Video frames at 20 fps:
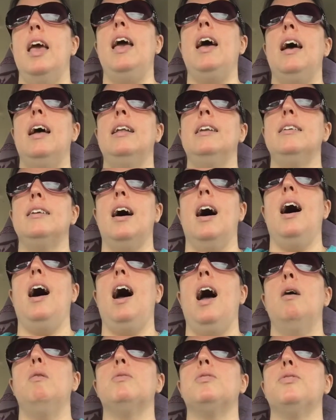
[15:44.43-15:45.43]
and
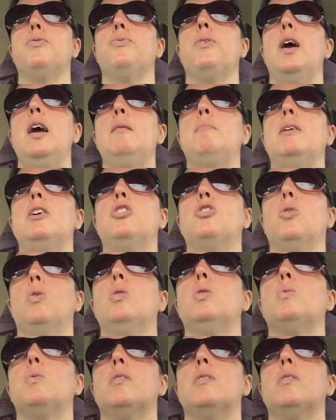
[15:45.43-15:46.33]
I was afraid my shoulder